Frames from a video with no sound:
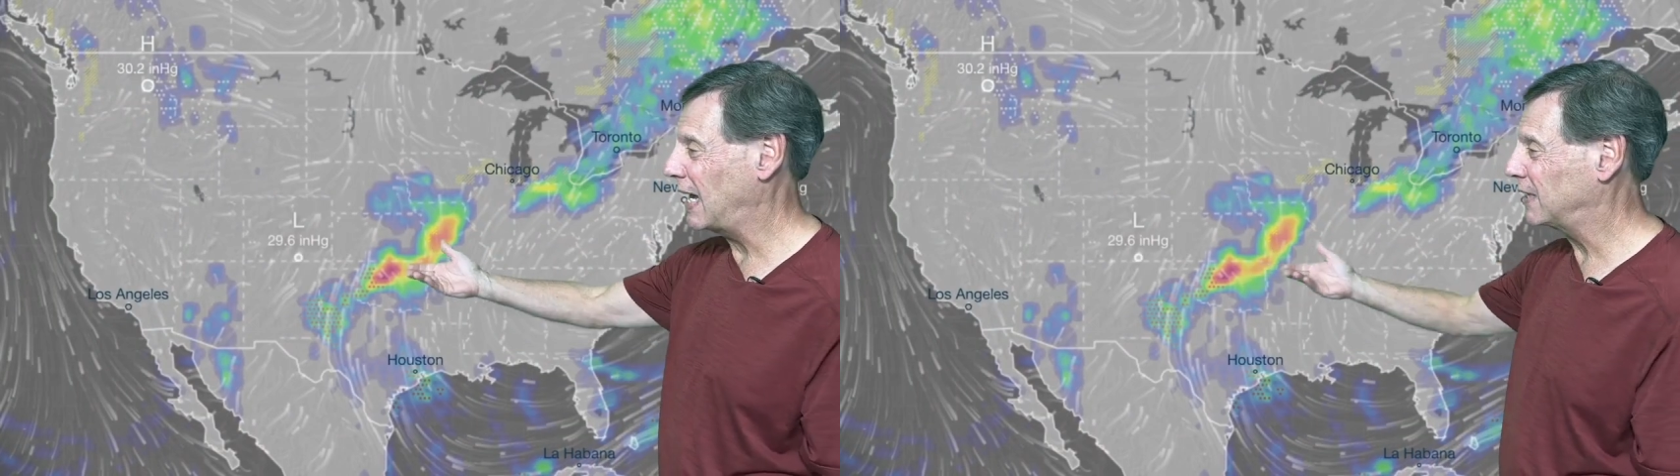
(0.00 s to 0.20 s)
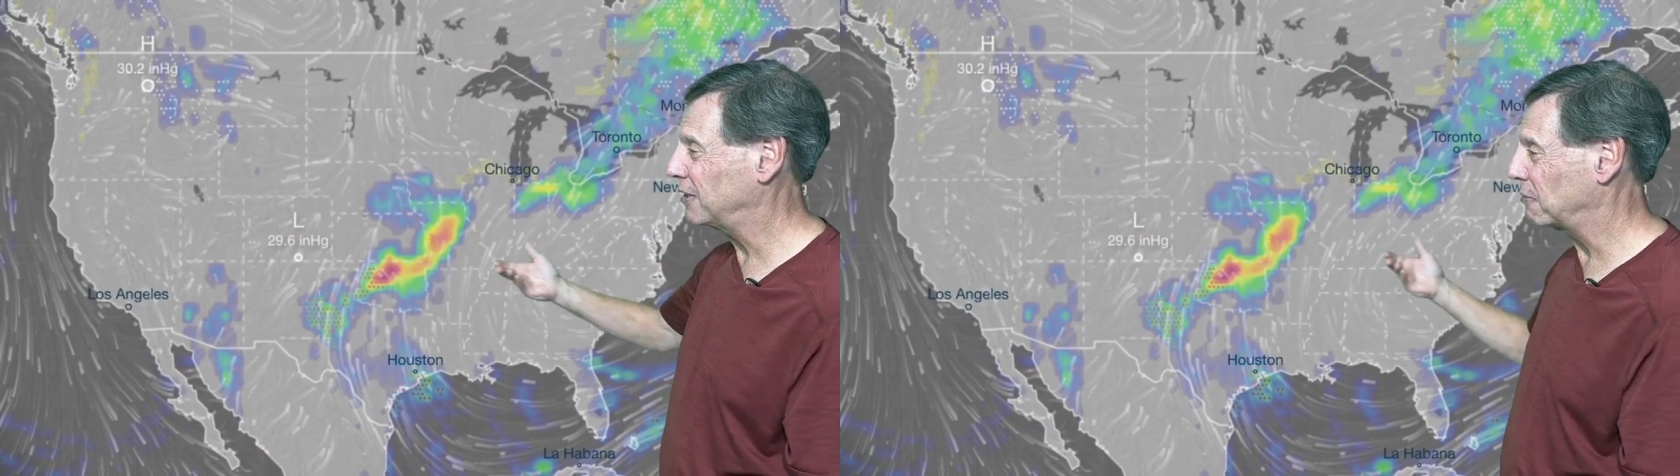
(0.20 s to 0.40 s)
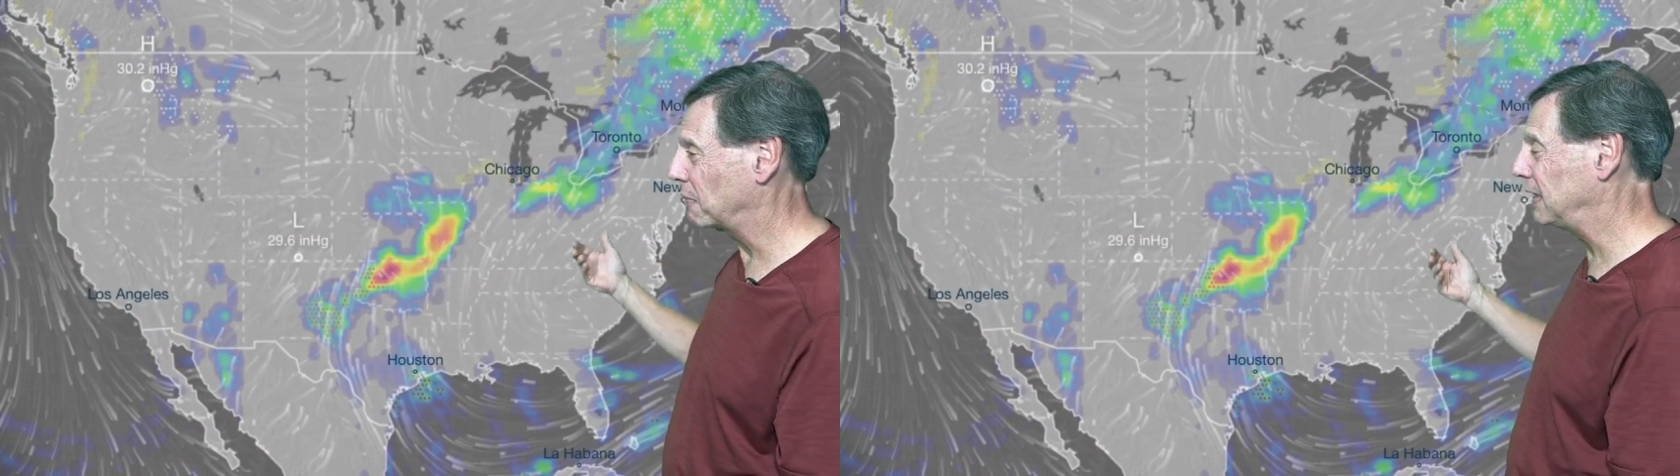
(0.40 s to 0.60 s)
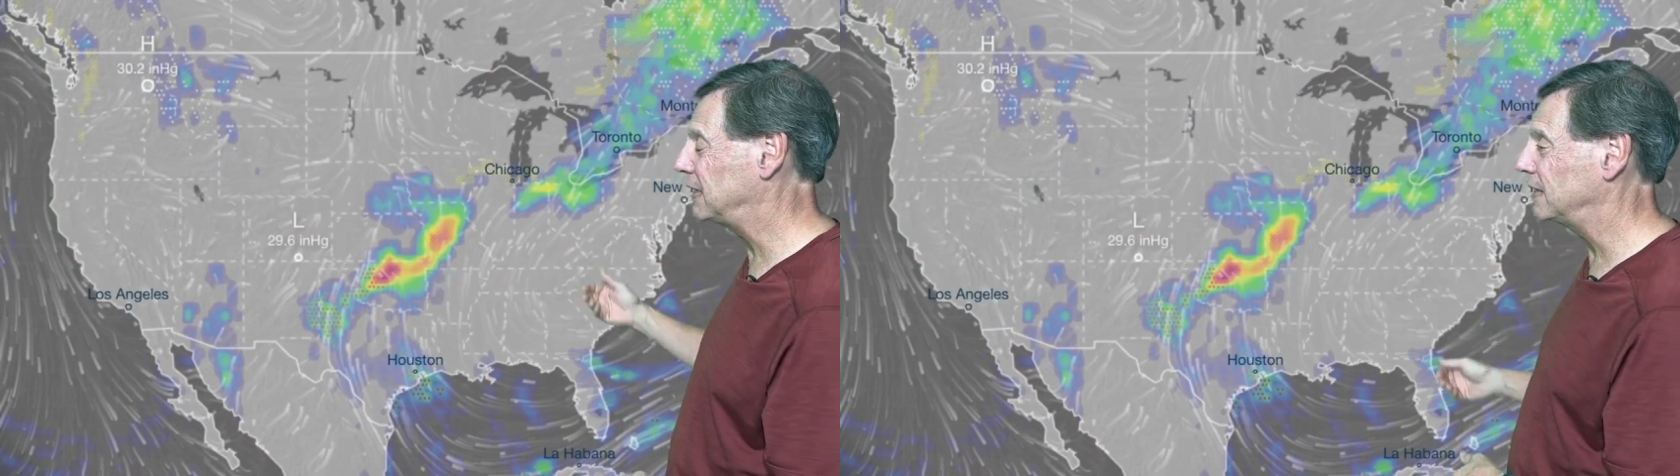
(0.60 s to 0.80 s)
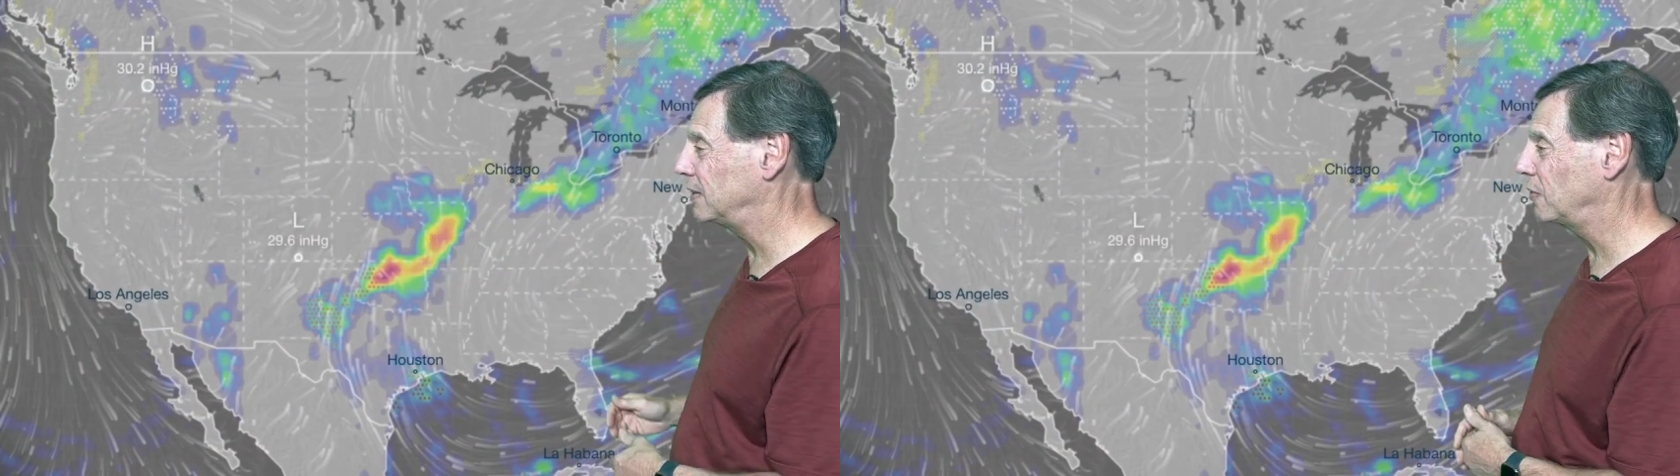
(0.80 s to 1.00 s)
as it
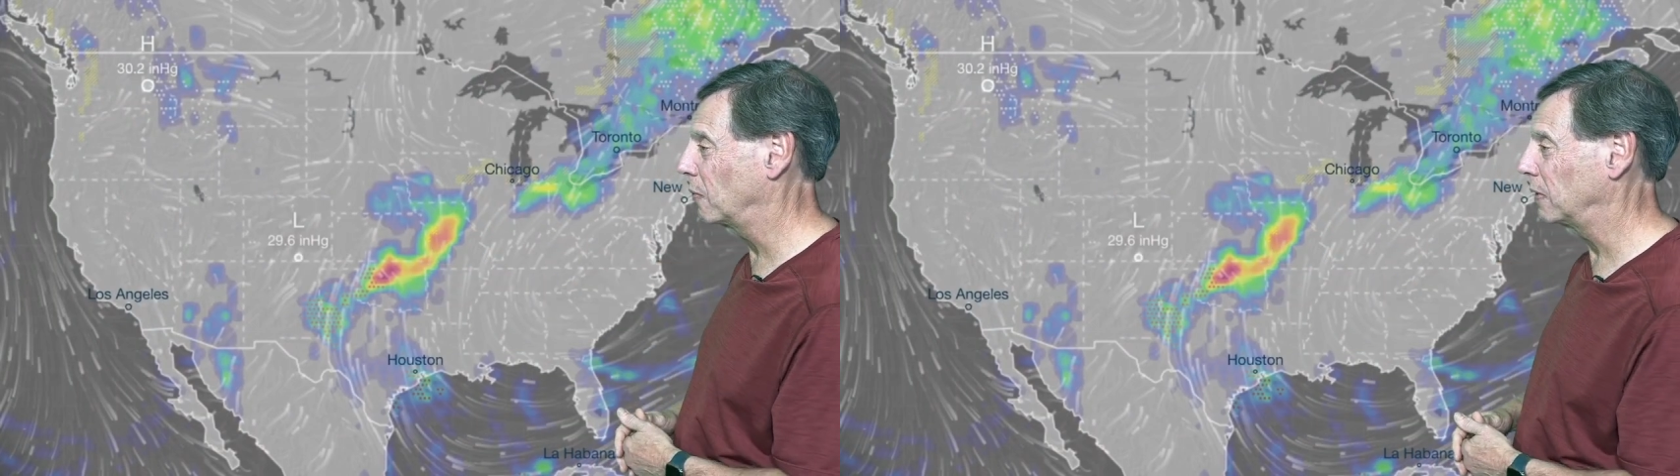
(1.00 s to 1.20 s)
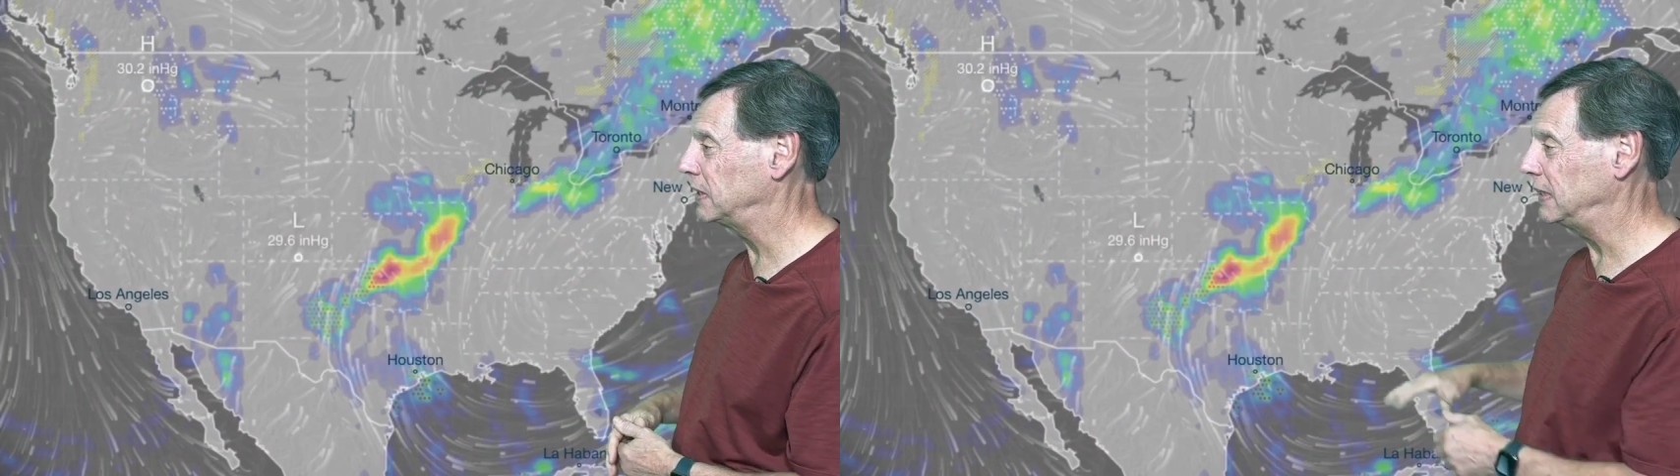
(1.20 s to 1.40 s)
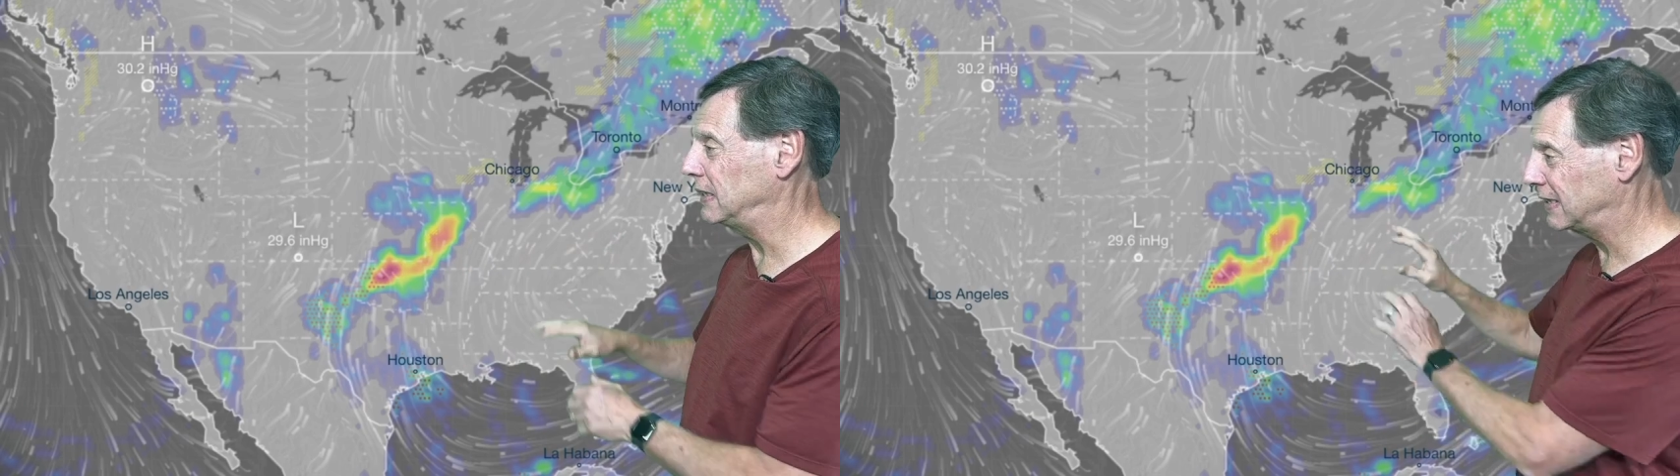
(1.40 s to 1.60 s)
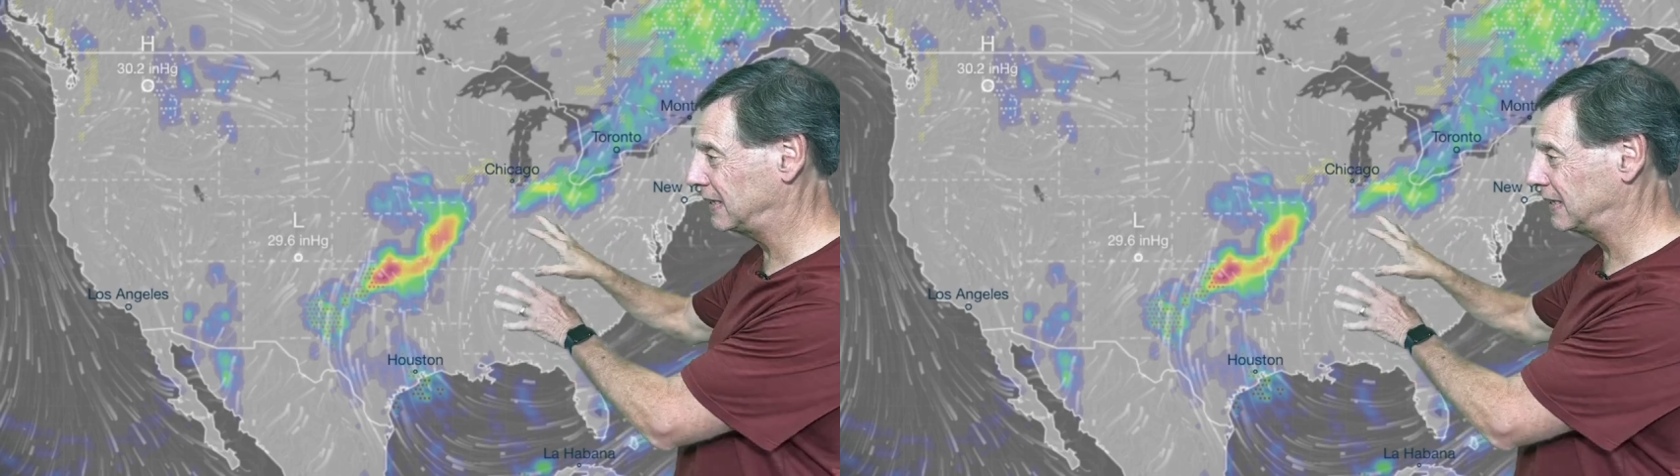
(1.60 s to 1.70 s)
races towards east.